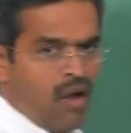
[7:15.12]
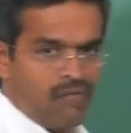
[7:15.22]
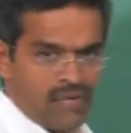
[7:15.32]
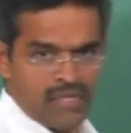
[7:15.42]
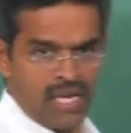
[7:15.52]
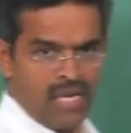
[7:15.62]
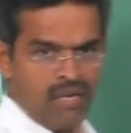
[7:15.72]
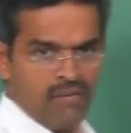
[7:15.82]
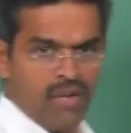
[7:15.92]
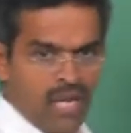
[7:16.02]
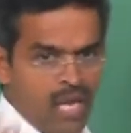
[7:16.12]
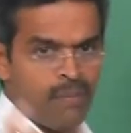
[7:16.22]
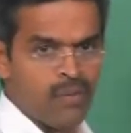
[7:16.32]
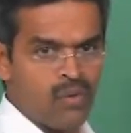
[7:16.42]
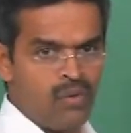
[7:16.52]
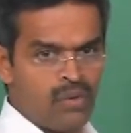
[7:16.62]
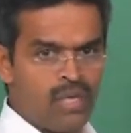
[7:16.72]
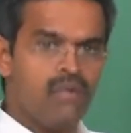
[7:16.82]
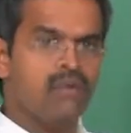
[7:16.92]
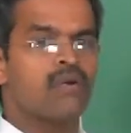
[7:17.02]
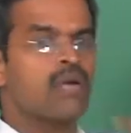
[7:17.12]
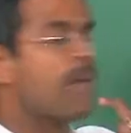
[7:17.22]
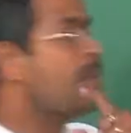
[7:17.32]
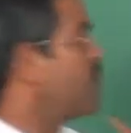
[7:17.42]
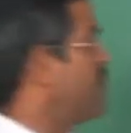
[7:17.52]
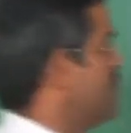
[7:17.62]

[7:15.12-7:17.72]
of design will help you in couple of